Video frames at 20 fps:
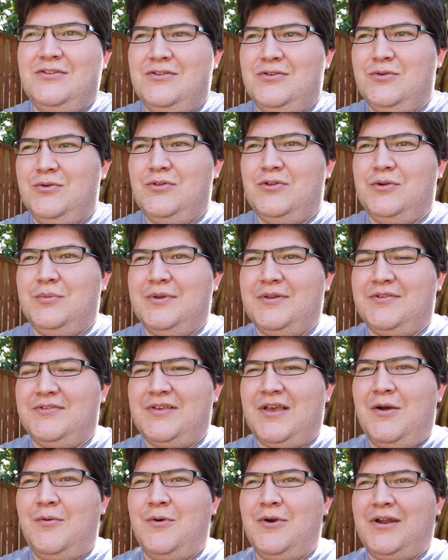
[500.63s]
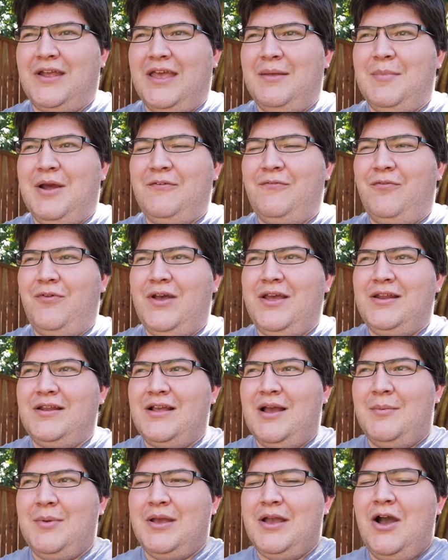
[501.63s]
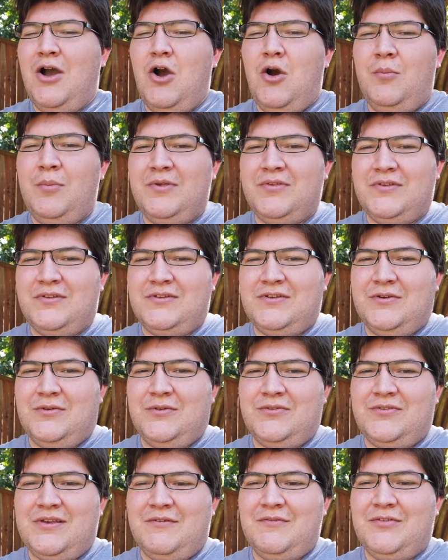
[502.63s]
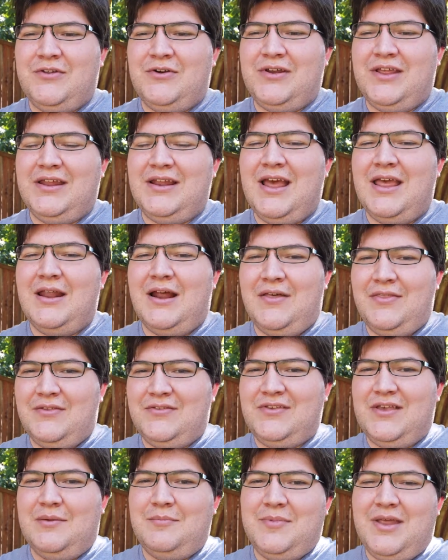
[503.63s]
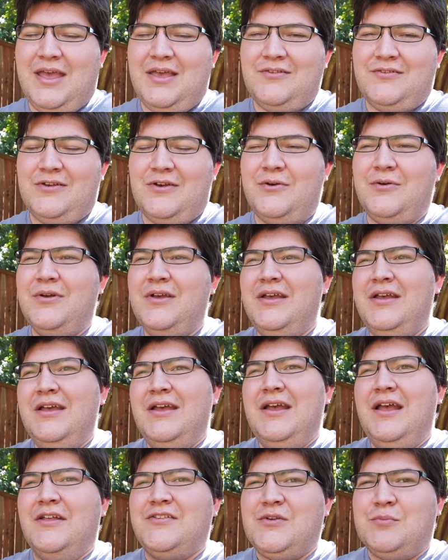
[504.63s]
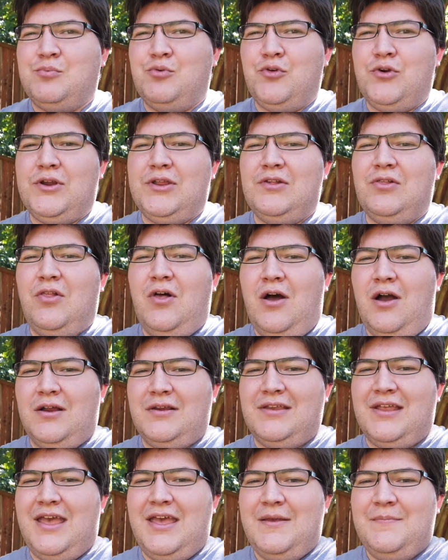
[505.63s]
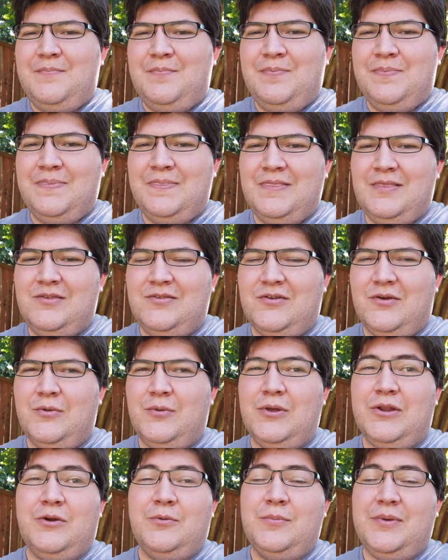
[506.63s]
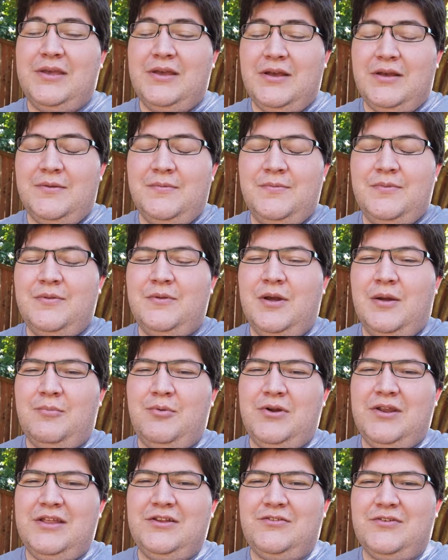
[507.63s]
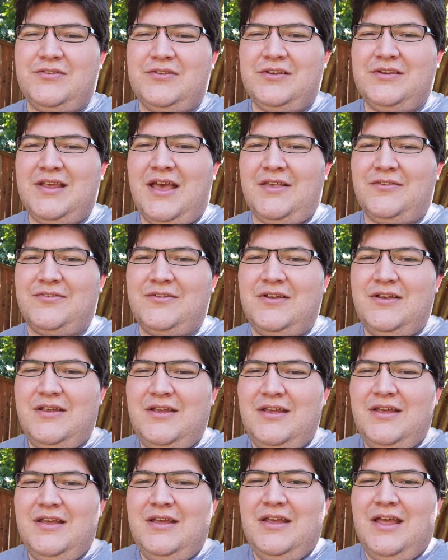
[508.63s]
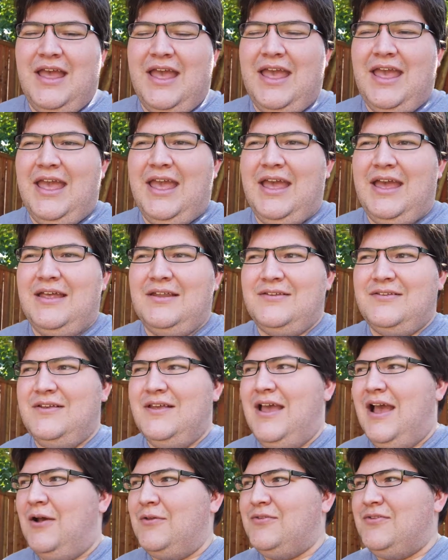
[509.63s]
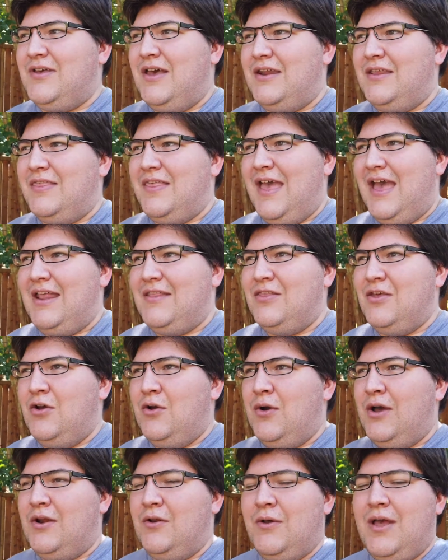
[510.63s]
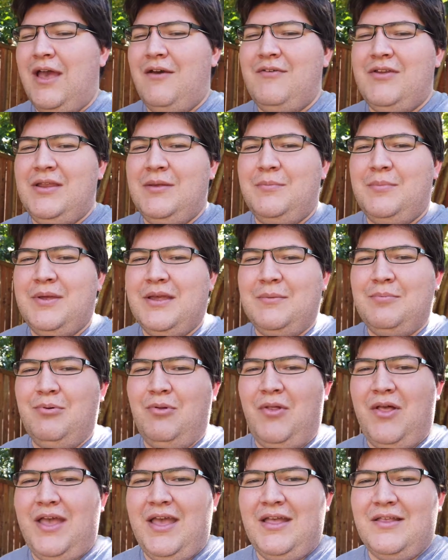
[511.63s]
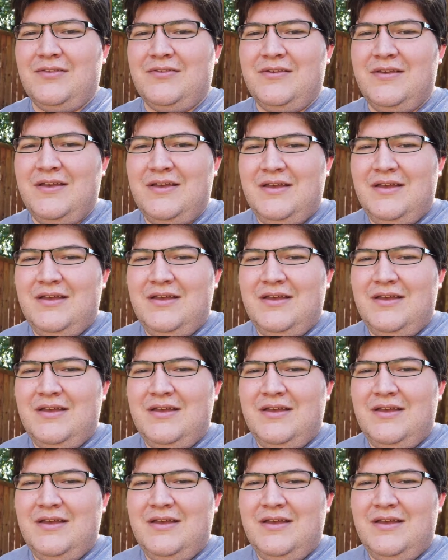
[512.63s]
do a little bit of site work, and my flight coming home isn't until 7:30 at night on the same day. So it's a pretty long day. So it'll be a pretty interesting test. And outside of that though, I don't have any big plans.